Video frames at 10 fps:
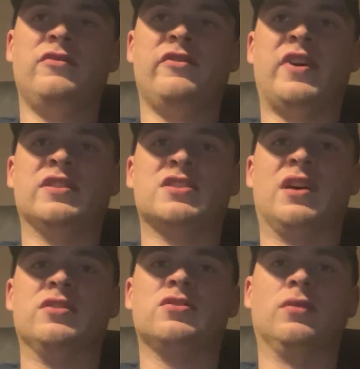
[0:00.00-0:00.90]
Van der
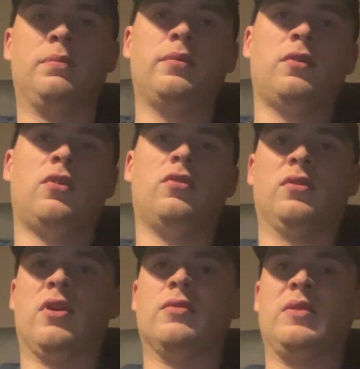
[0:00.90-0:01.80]
Sanchel,
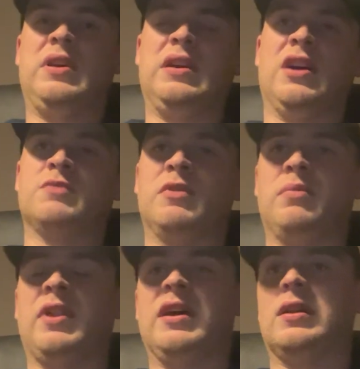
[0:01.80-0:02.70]
although he has been
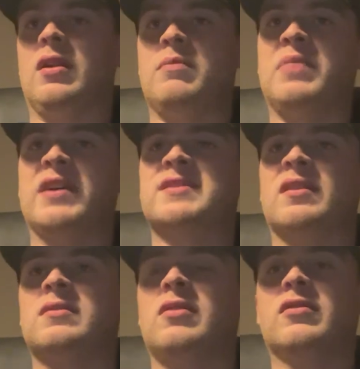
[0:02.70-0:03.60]
playing a lot
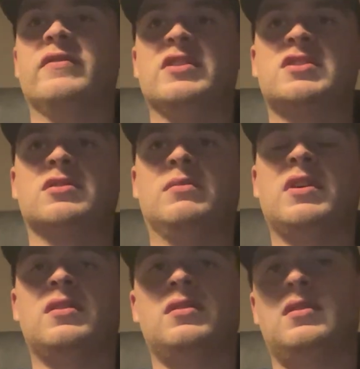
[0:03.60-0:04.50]
better over the
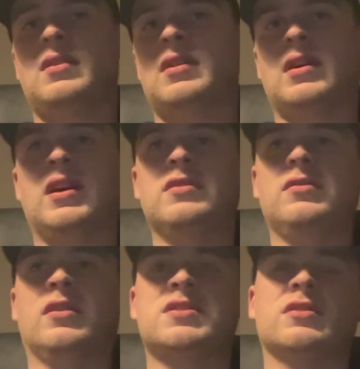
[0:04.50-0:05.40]
summer, I do
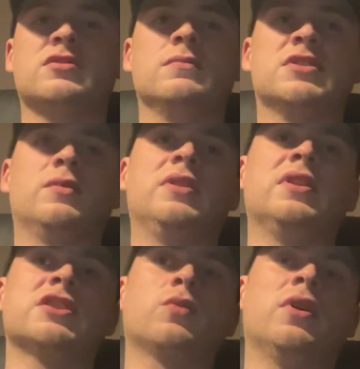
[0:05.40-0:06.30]
not trust him to win
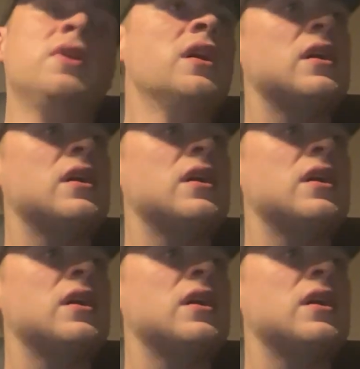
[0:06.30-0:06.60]
this one.